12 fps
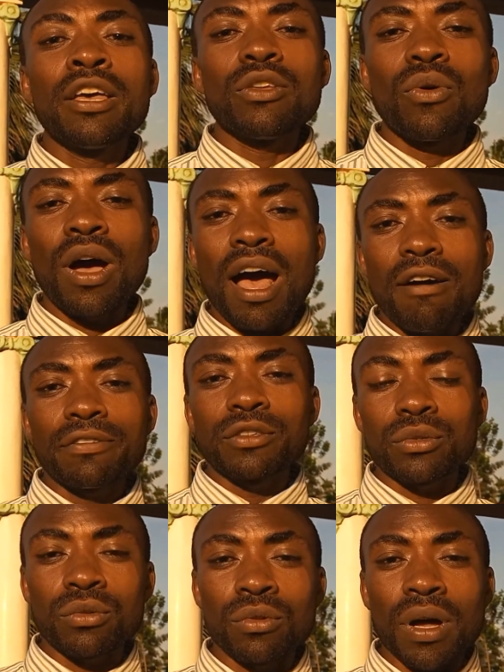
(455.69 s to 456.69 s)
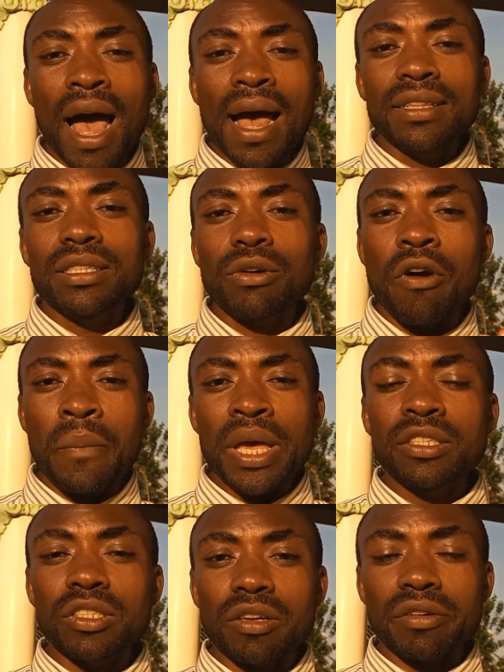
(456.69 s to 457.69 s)
you have to add
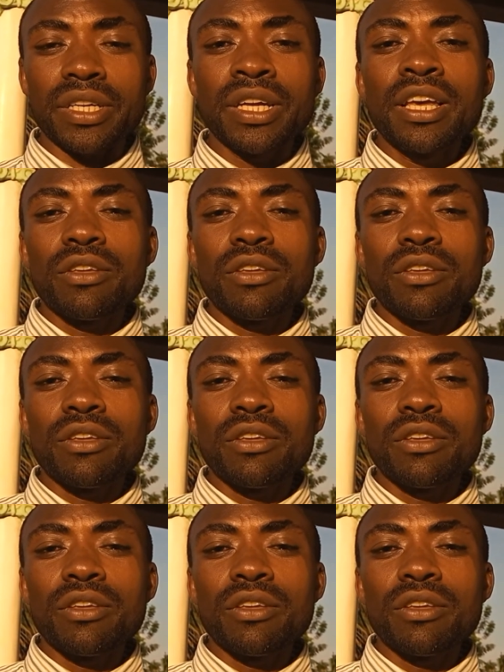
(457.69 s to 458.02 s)
commentary,